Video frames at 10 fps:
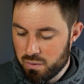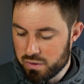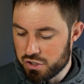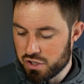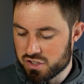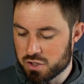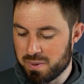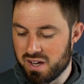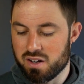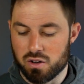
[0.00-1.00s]
with your shutter
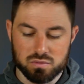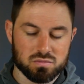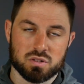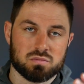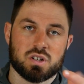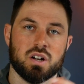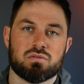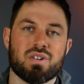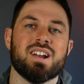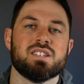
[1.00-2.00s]
speed on kind
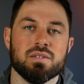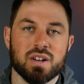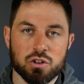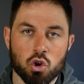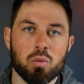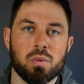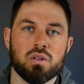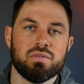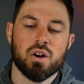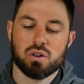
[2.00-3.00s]
of relatively
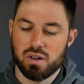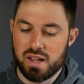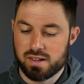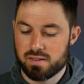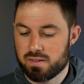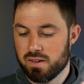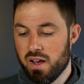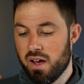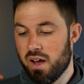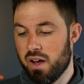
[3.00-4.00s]
normal focal lengths,
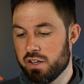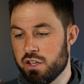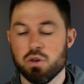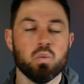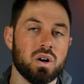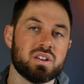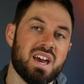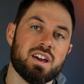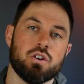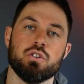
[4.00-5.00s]
you will
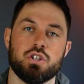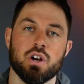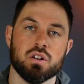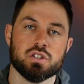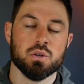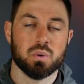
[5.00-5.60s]
get good shots.